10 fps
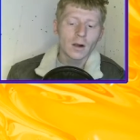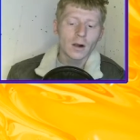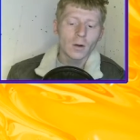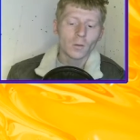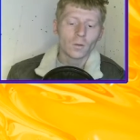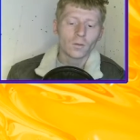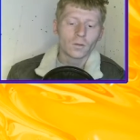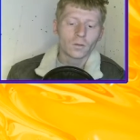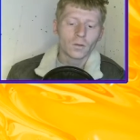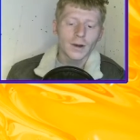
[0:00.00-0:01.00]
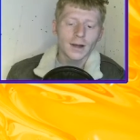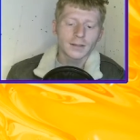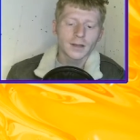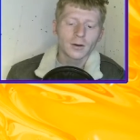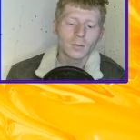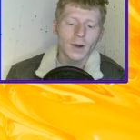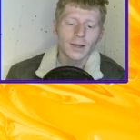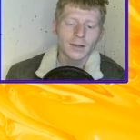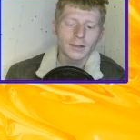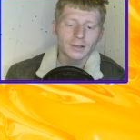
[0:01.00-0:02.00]
oof. Nice little
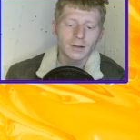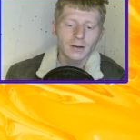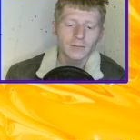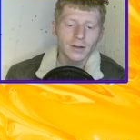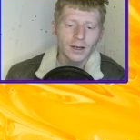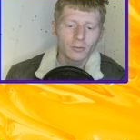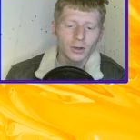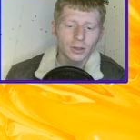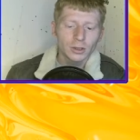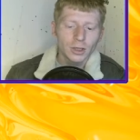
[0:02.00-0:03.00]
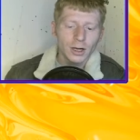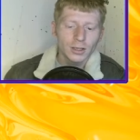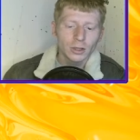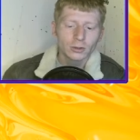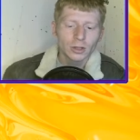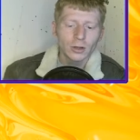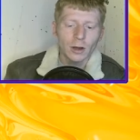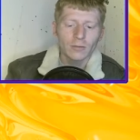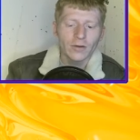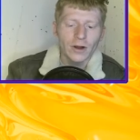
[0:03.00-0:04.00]
Blade Dancer out of it. If we could try and do so, that
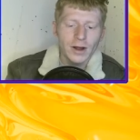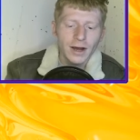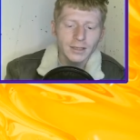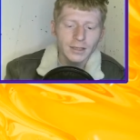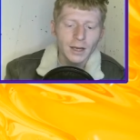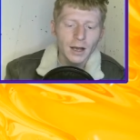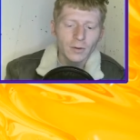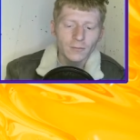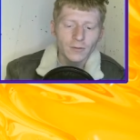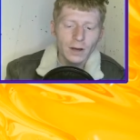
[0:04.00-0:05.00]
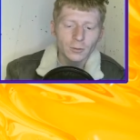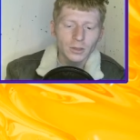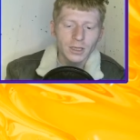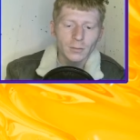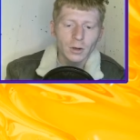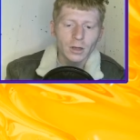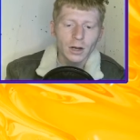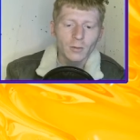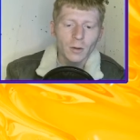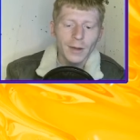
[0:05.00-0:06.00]
would be very nice. But for now, we'll just keep on
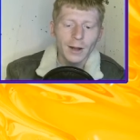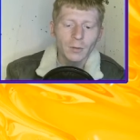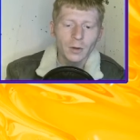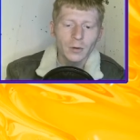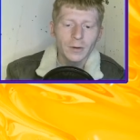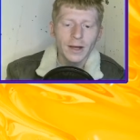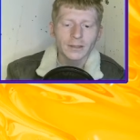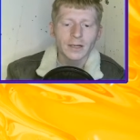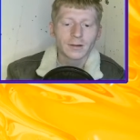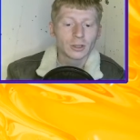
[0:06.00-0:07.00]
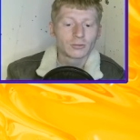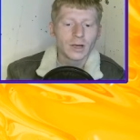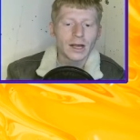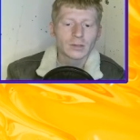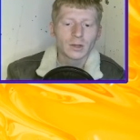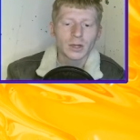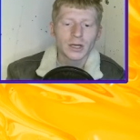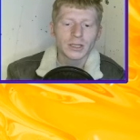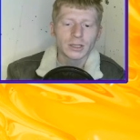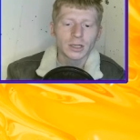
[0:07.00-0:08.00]
going. We've got Bedlam coming up next, and I just realised we've got the
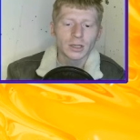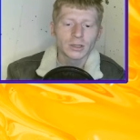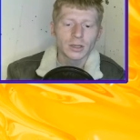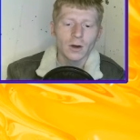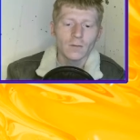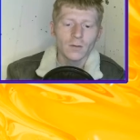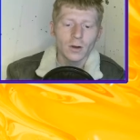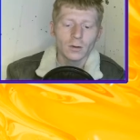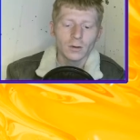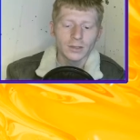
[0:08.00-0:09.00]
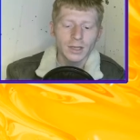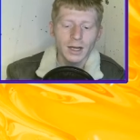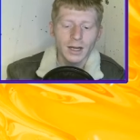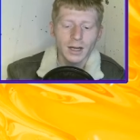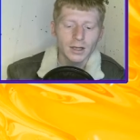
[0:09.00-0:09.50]
disgust of Corsair.